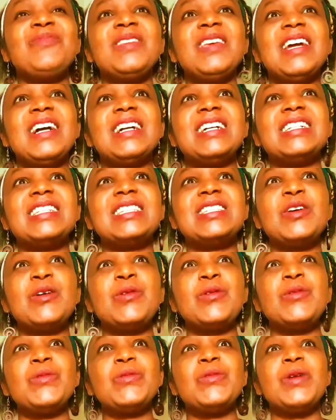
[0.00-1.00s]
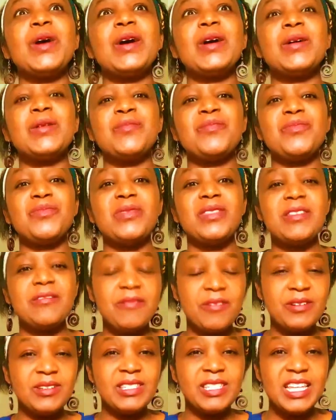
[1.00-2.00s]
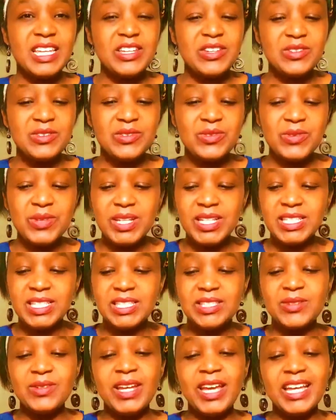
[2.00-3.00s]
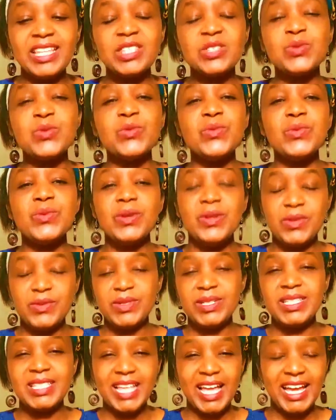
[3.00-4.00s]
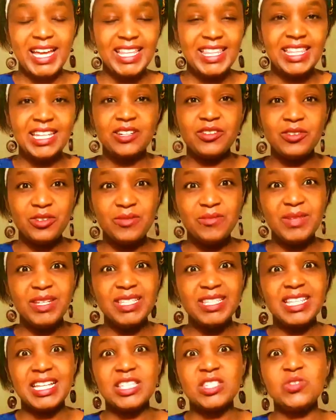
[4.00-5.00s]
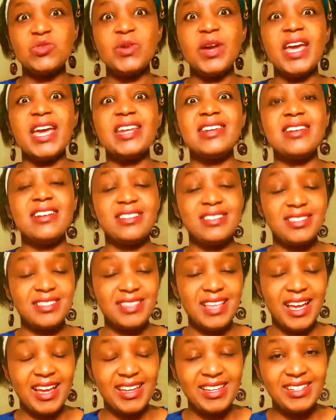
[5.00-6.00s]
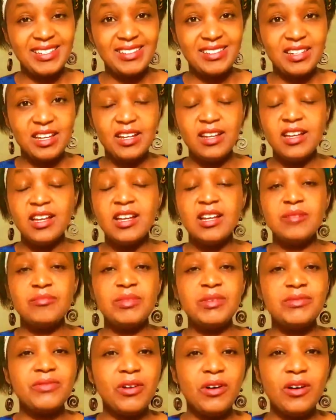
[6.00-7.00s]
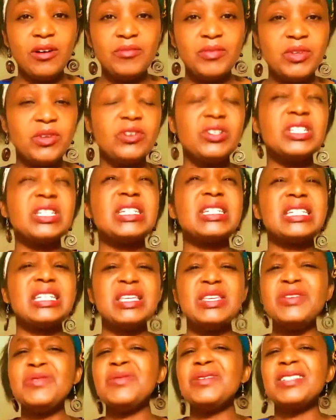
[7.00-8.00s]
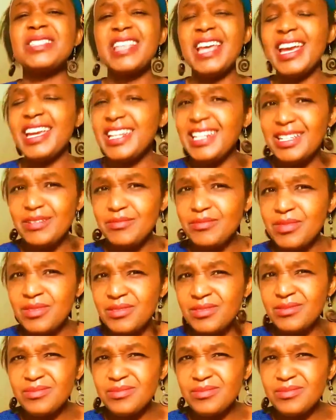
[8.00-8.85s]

Yeah, so um, the first thing you do is you get to resign the documents that you had signed before because you were signing